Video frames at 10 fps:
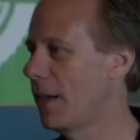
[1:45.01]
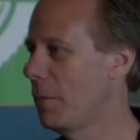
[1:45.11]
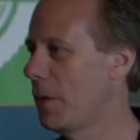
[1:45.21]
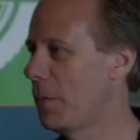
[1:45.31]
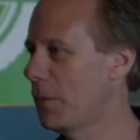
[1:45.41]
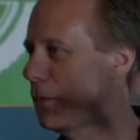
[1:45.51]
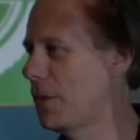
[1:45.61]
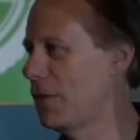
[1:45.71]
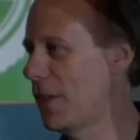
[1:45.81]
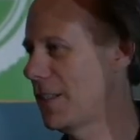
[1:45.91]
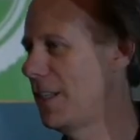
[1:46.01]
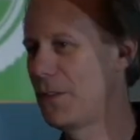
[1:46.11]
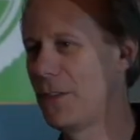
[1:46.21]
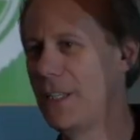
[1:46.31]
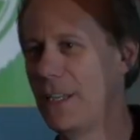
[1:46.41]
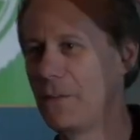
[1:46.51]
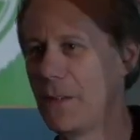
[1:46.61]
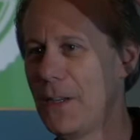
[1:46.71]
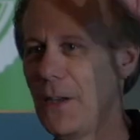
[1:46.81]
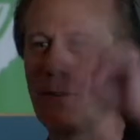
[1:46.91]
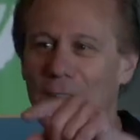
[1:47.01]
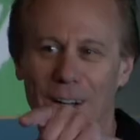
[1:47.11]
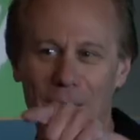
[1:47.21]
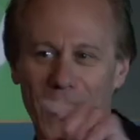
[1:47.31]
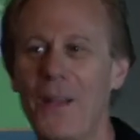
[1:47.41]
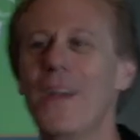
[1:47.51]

How many people invested in 3D? Oh, sorry, okay.